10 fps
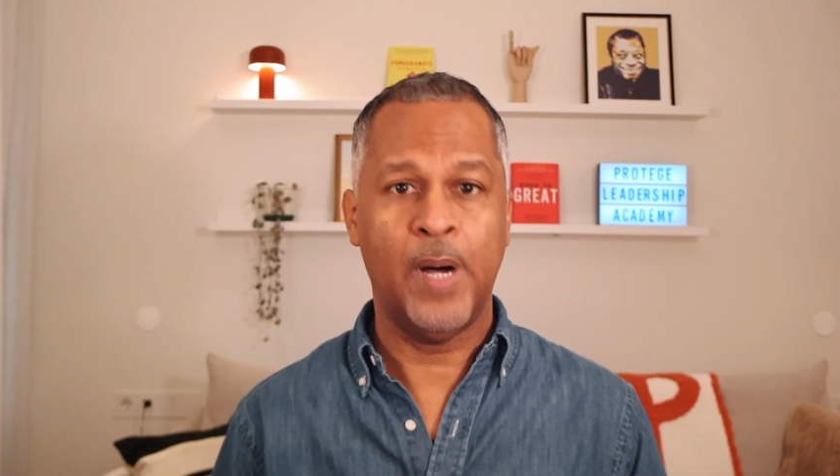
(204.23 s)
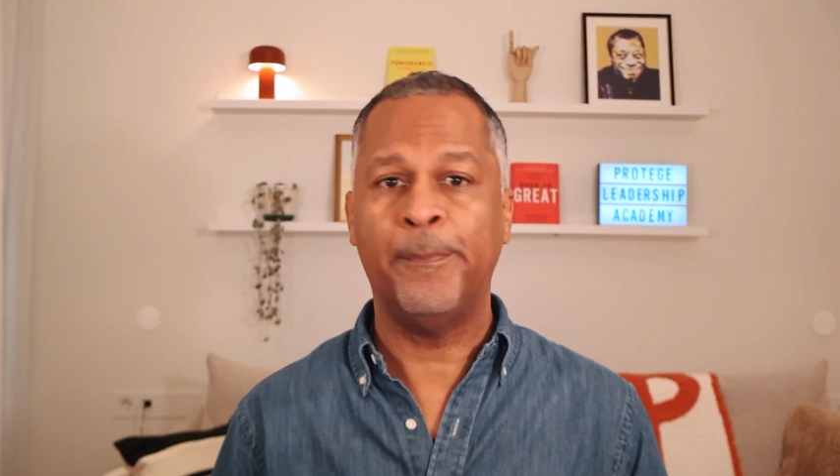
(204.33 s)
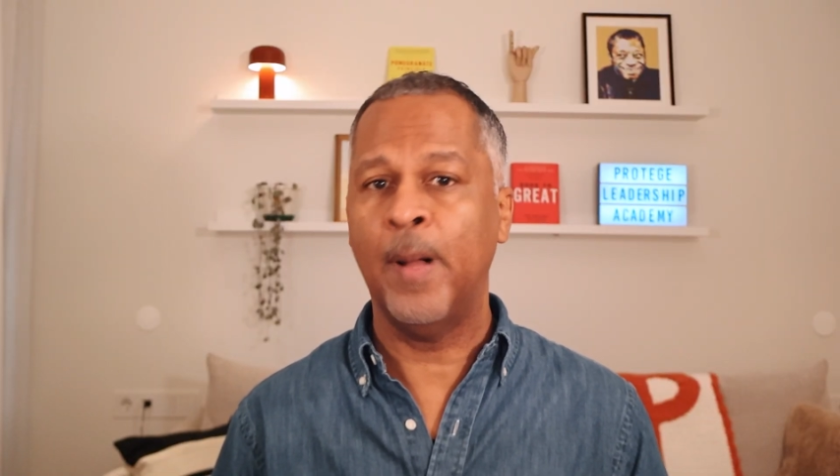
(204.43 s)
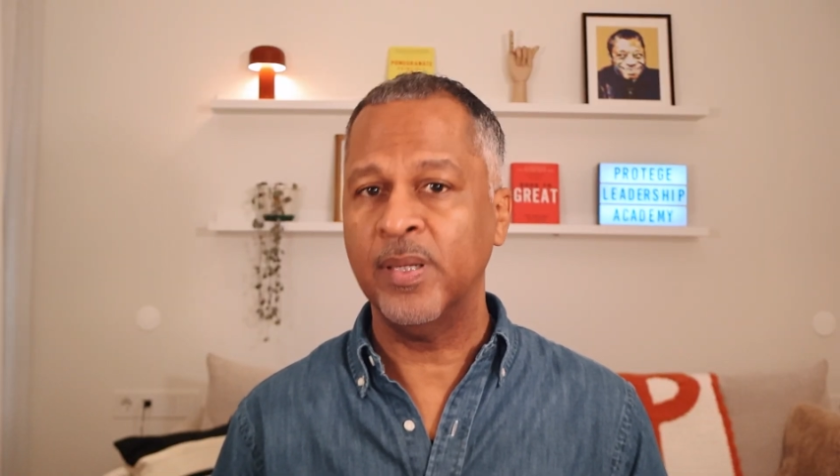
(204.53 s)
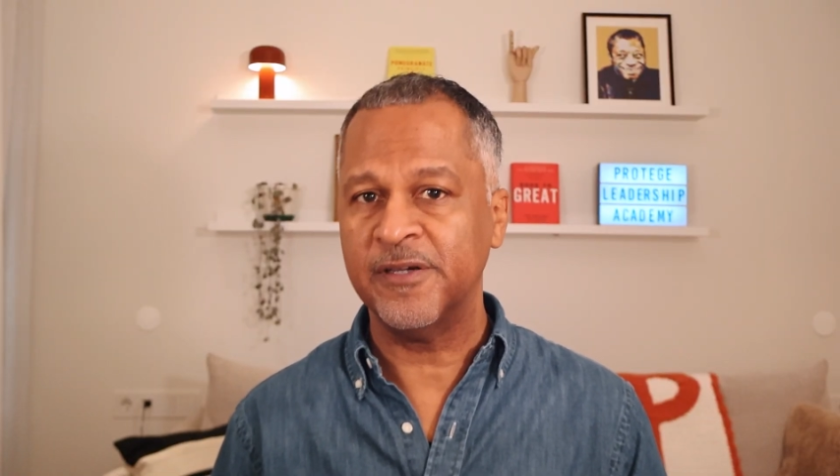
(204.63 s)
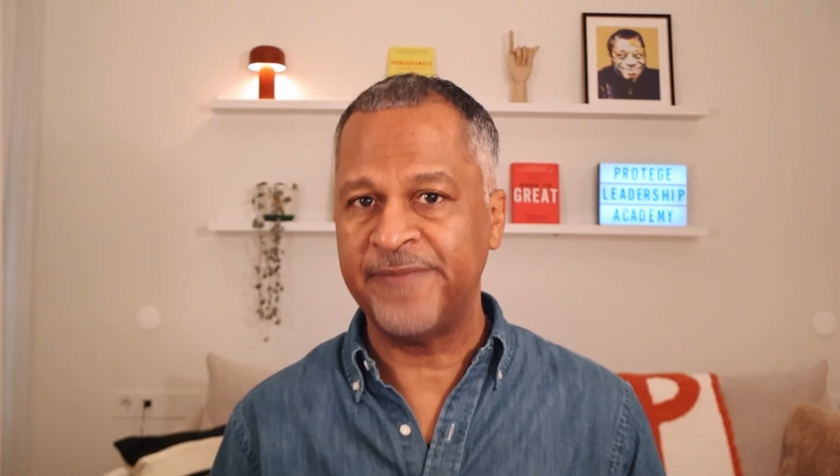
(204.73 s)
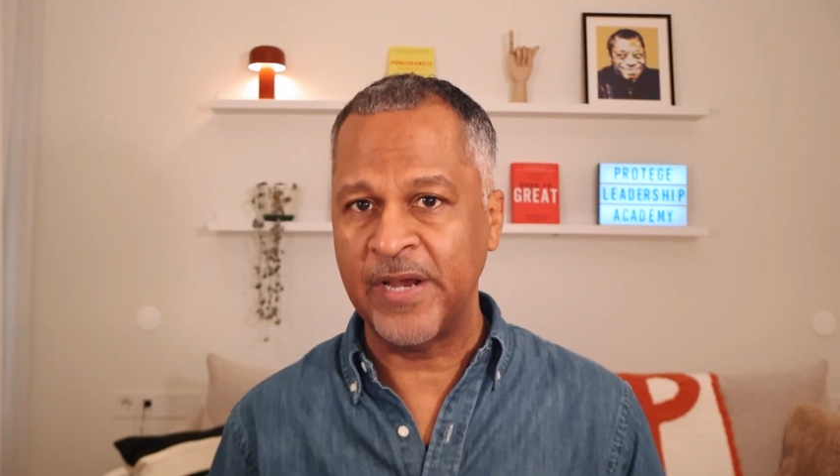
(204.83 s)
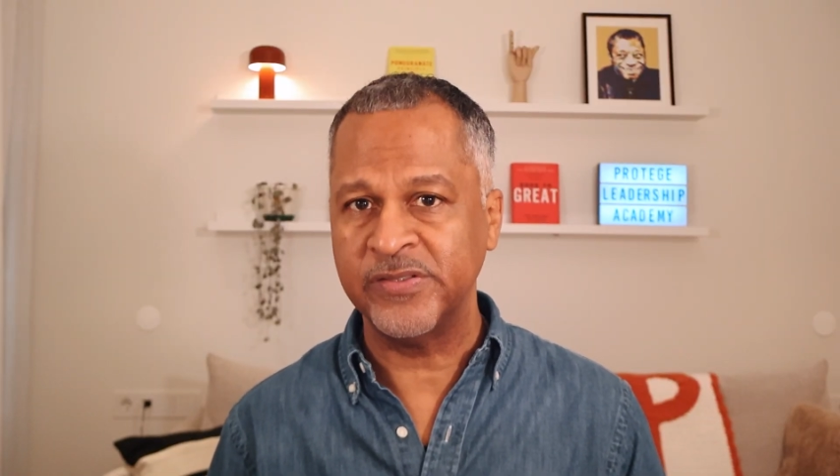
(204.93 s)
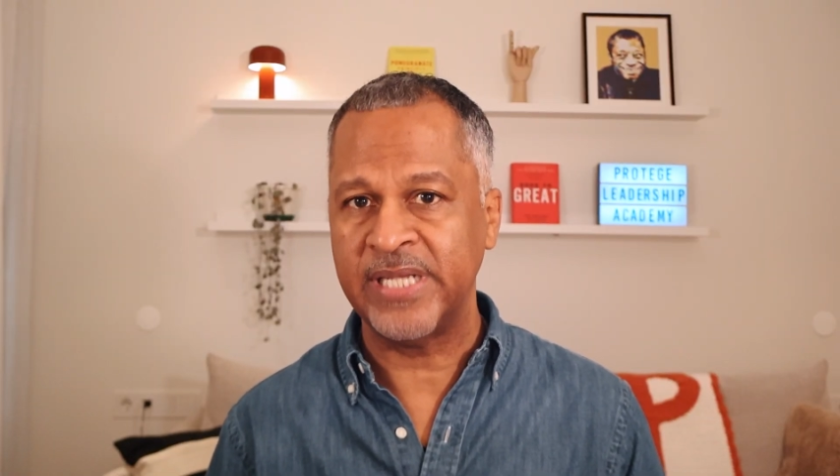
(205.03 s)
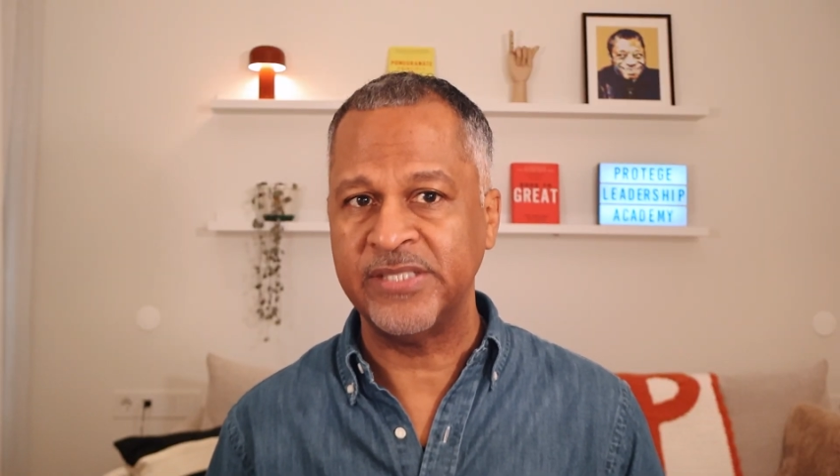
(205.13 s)
a public
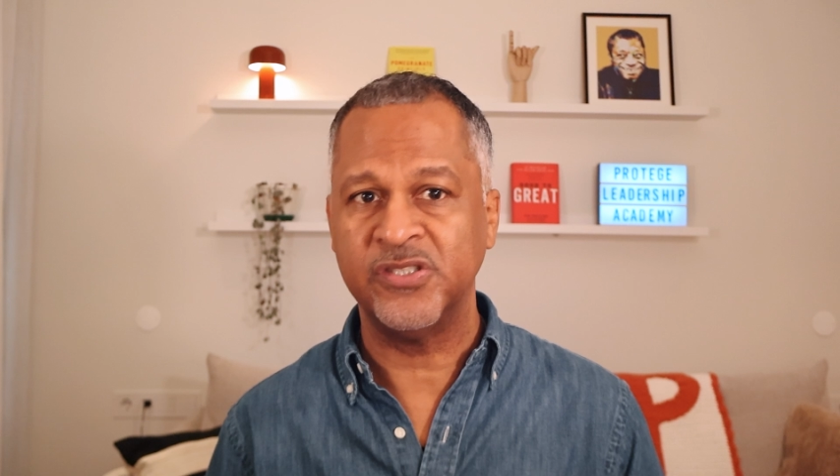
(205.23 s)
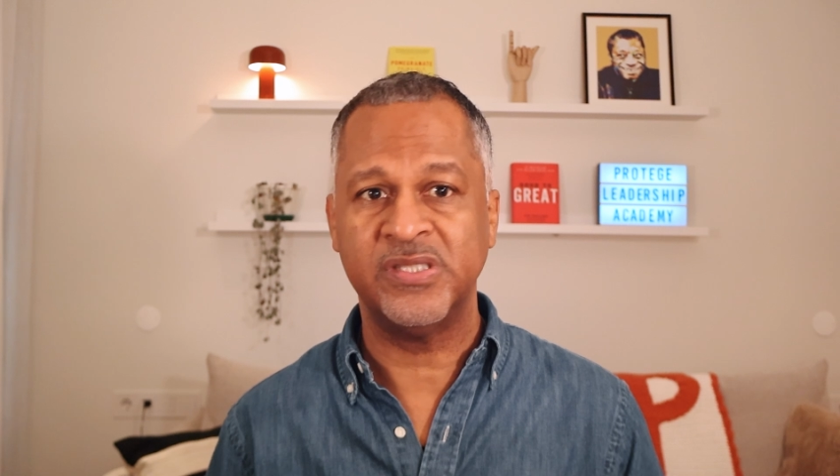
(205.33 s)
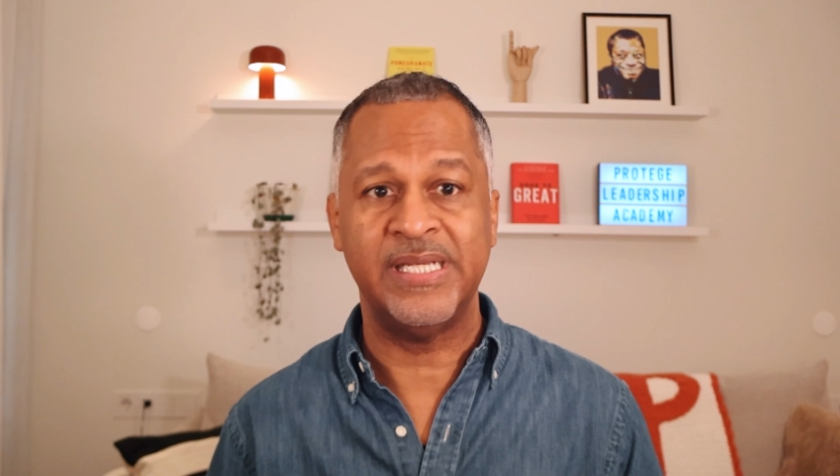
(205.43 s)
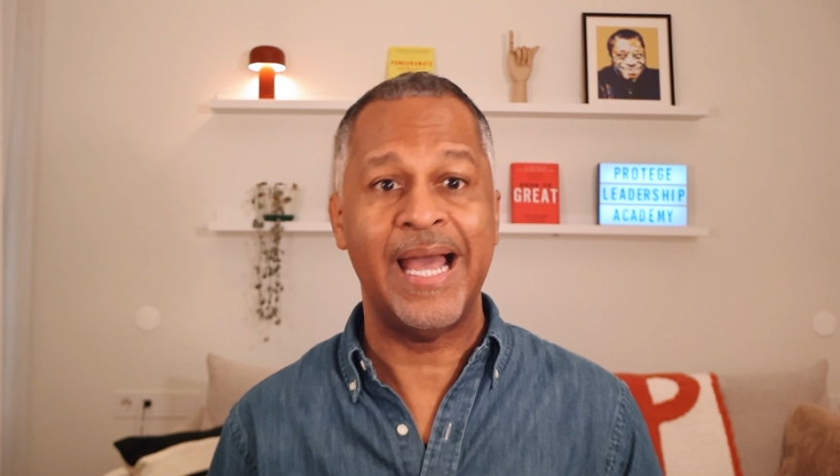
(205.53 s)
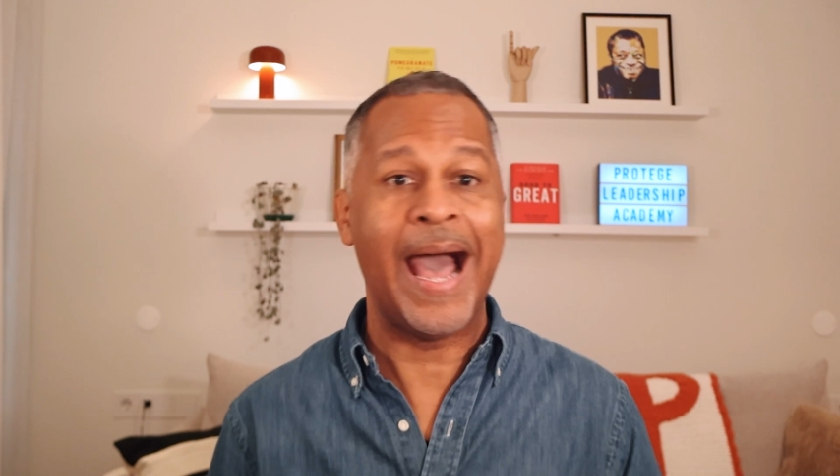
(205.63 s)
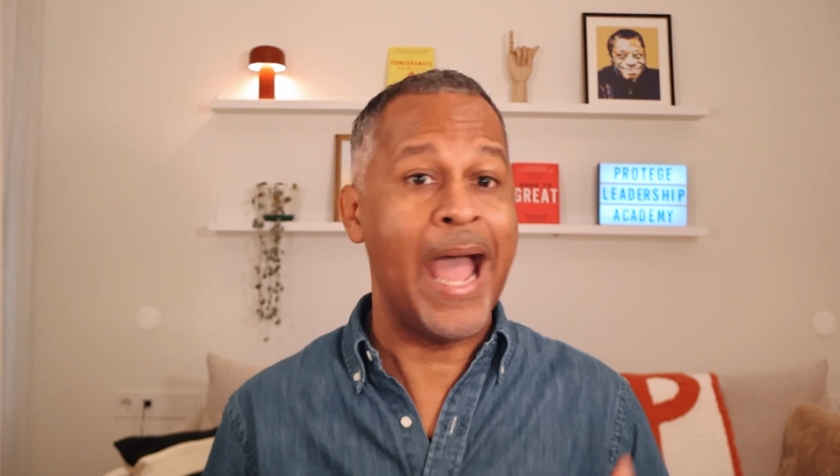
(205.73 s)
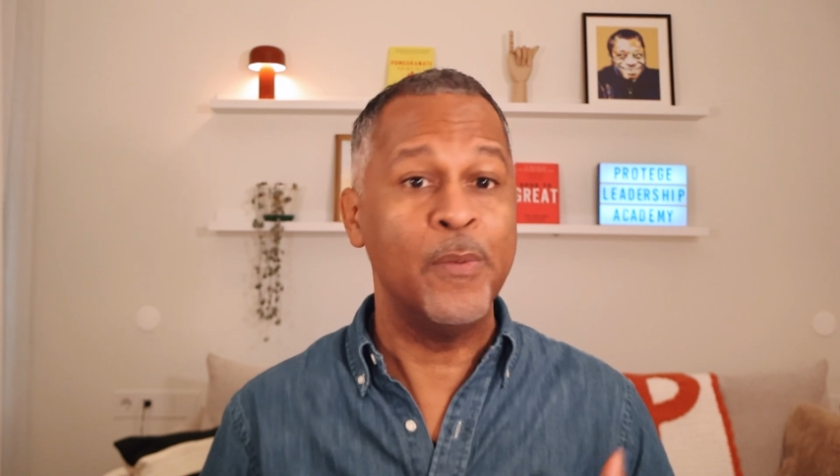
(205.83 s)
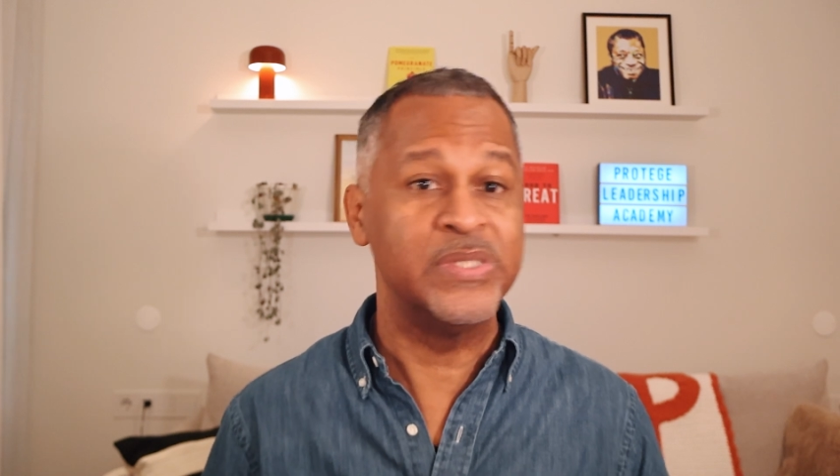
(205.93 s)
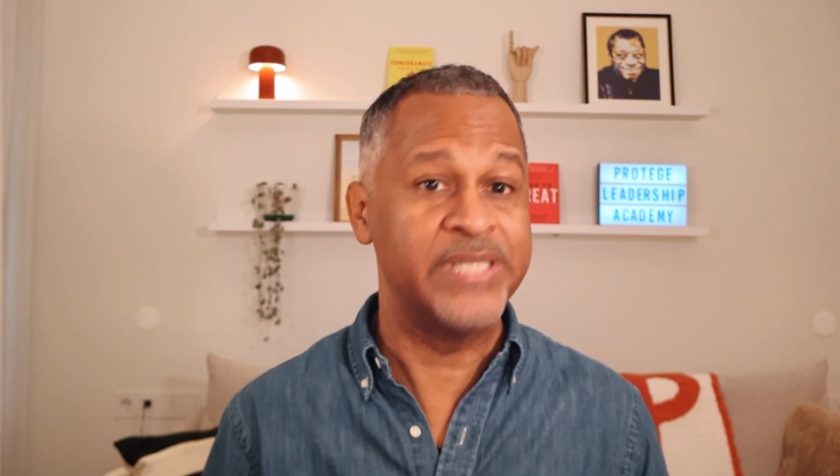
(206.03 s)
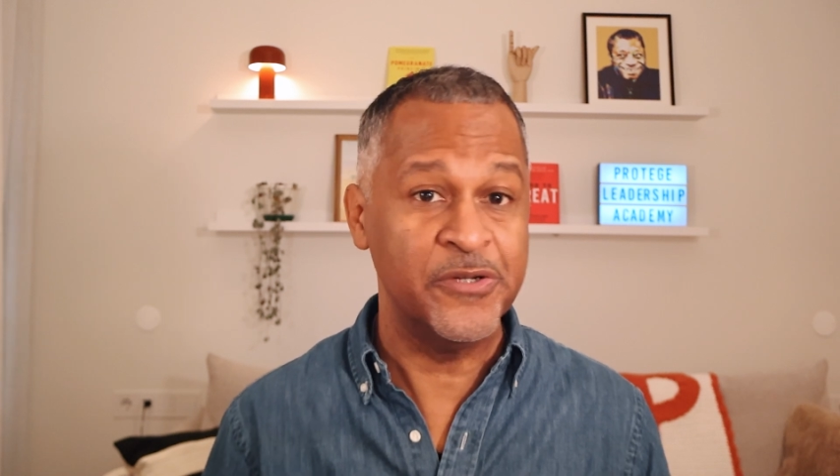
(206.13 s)
affairs agency I
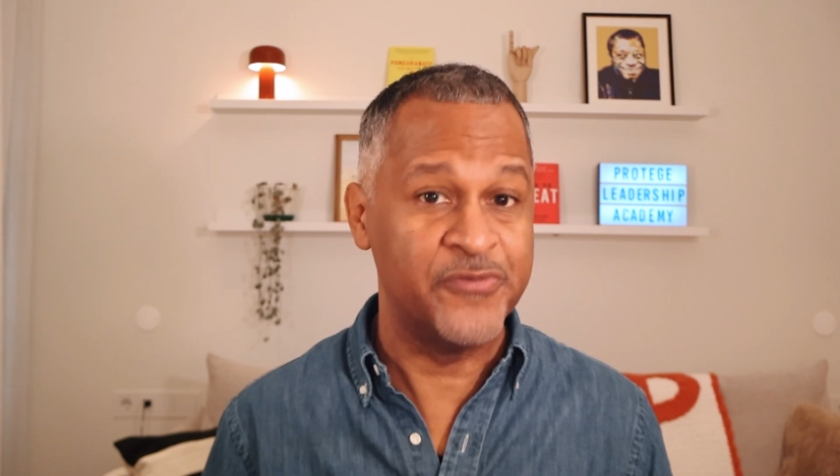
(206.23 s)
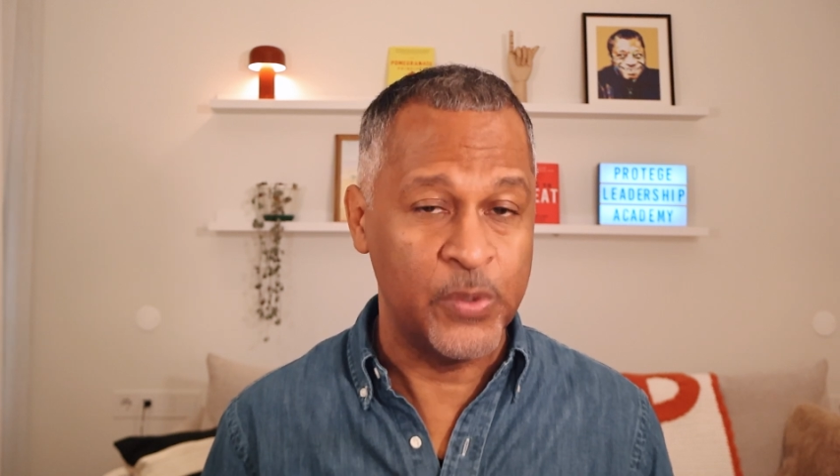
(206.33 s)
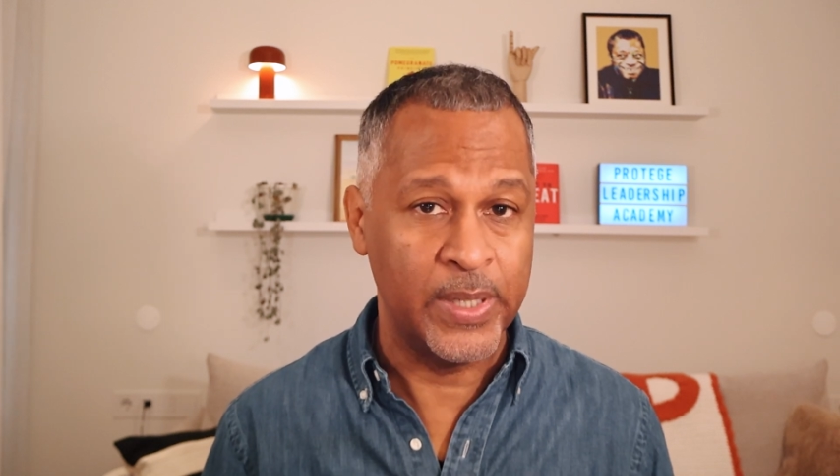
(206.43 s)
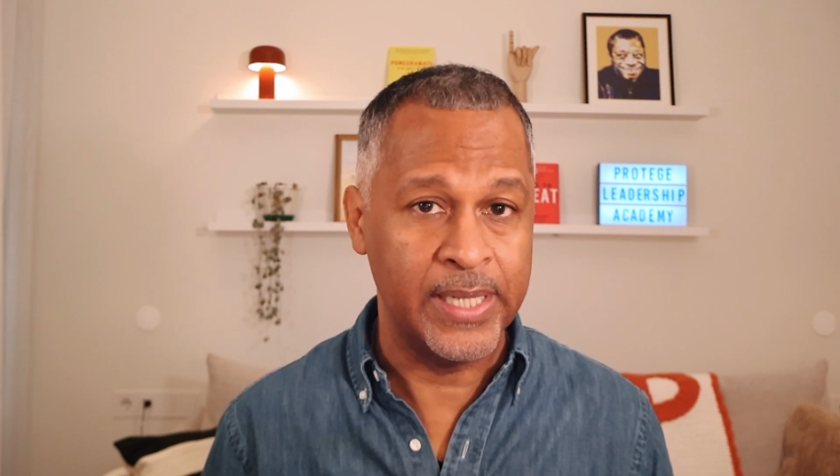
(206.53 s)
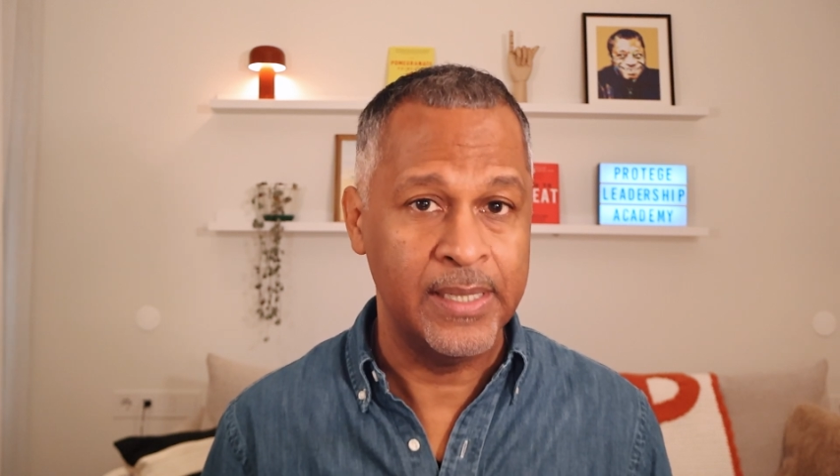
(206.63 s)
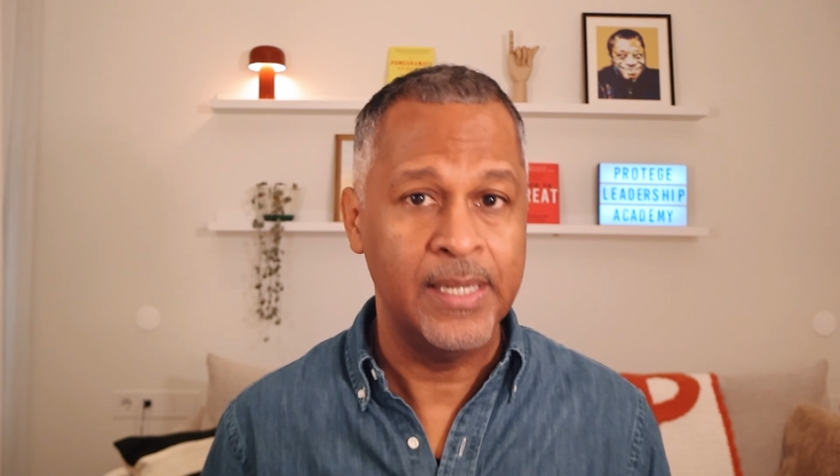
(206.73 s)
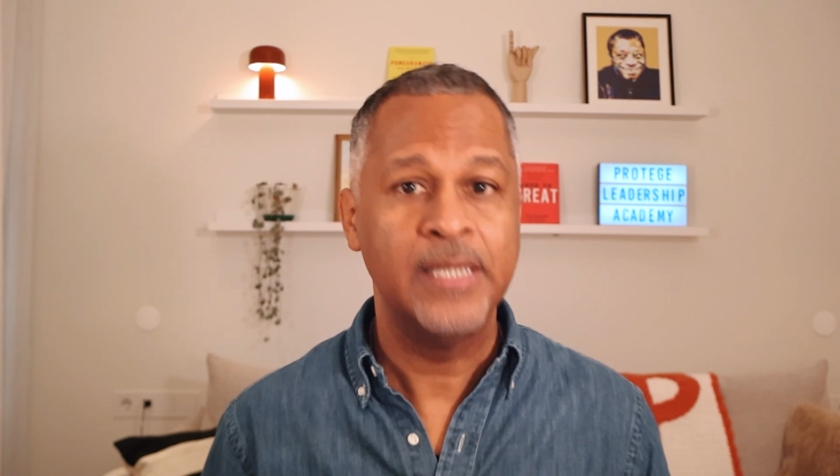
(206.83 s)
was interviewing